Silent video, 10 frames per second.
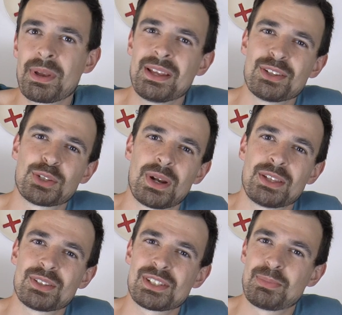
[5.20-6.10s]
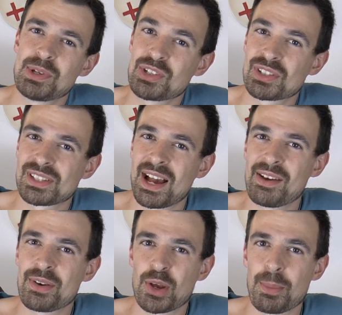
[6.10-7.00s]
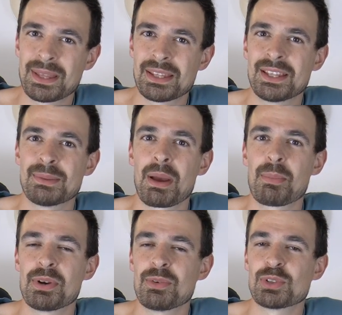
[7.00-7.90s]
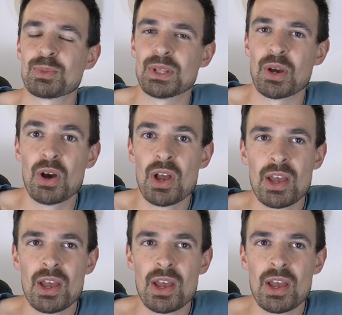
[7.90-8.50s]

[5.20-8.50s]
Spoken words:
beginner tarantula species I recommended in my previous video.